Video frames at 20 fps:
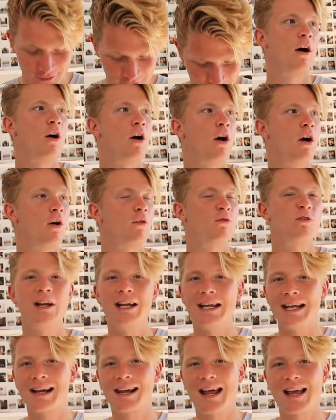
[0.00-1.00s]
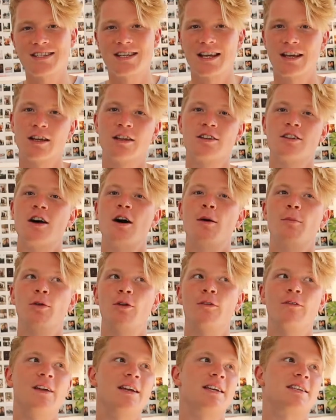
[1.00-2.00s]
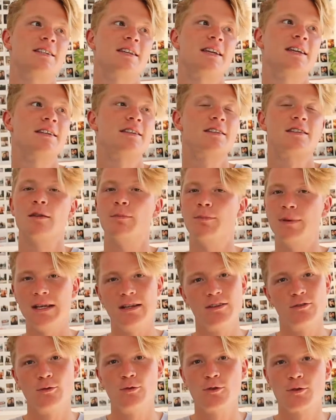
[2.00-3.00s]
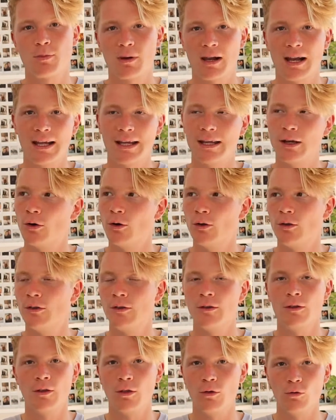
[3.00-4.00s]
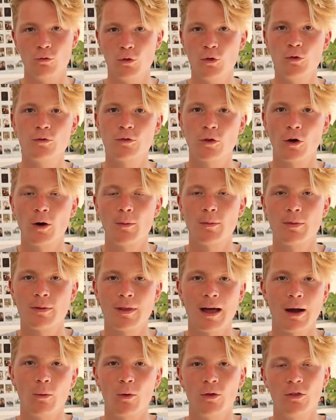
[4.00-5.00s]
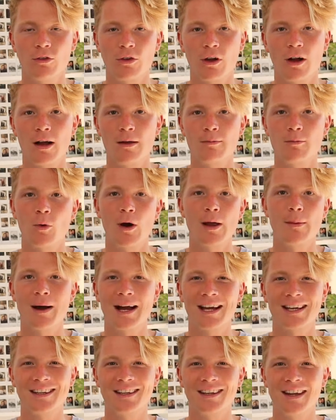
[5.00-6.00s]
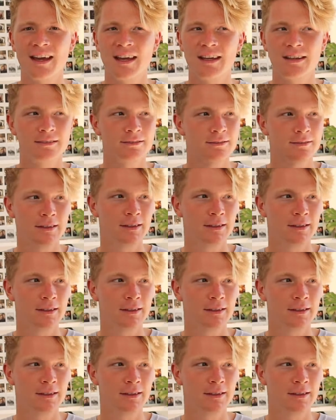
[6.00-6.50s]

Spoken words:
A really classic example of this is the Beatles playing on the rooftop that one time way back in the day.